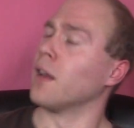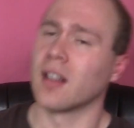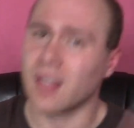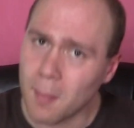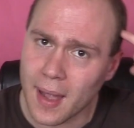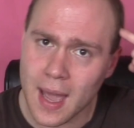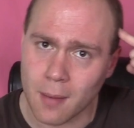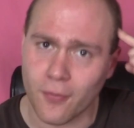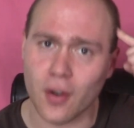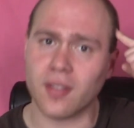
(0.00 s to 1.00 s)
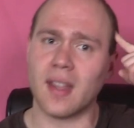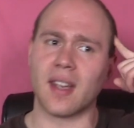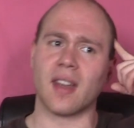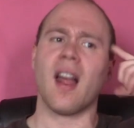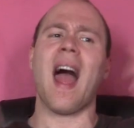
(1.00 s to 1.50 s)
Because in my head, I'm first
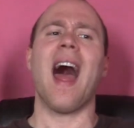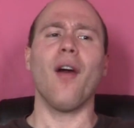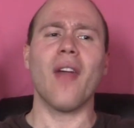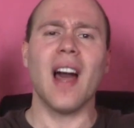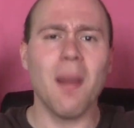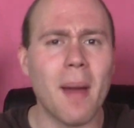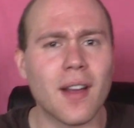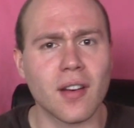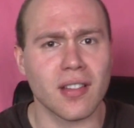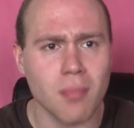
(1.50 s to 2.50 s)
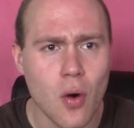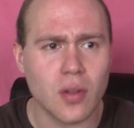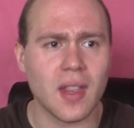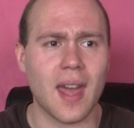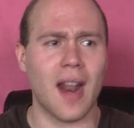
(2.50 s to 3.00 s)
thinking, how the hell am I going to
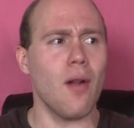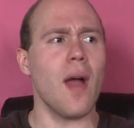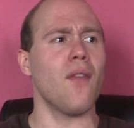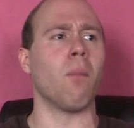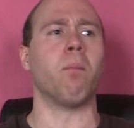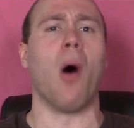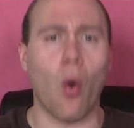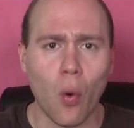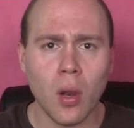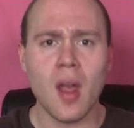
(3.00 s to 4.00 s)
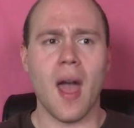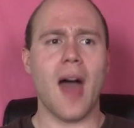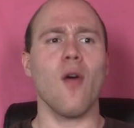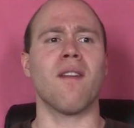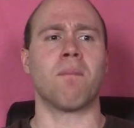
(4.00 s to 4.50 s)
smoke that? I don't have a bowl. I
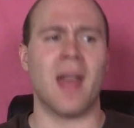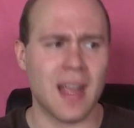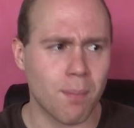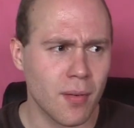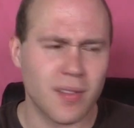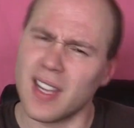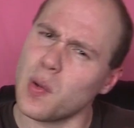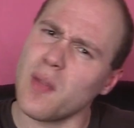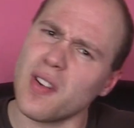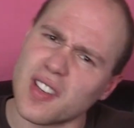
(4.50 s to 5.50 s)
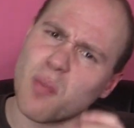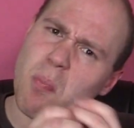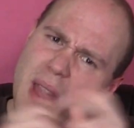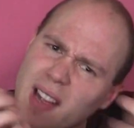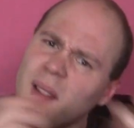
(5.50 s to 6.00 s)
don't have papers. Can you even
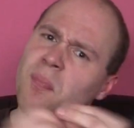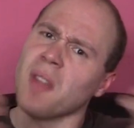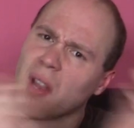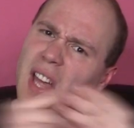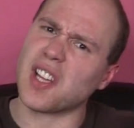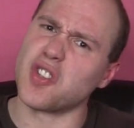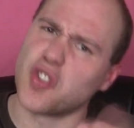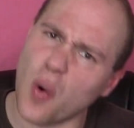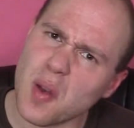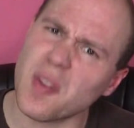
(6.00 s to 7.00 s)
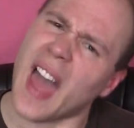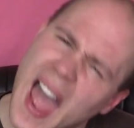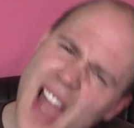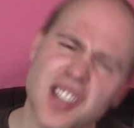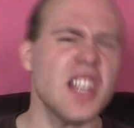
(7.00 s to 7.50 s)
make like a joint with
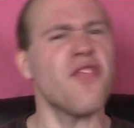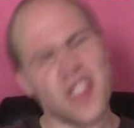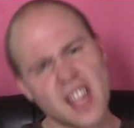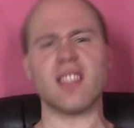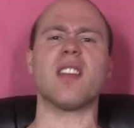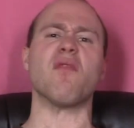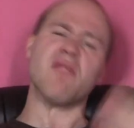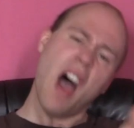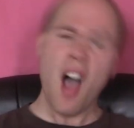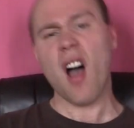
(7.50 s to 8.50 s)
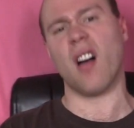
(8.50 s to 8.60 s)
hash? I didn't think so, nah.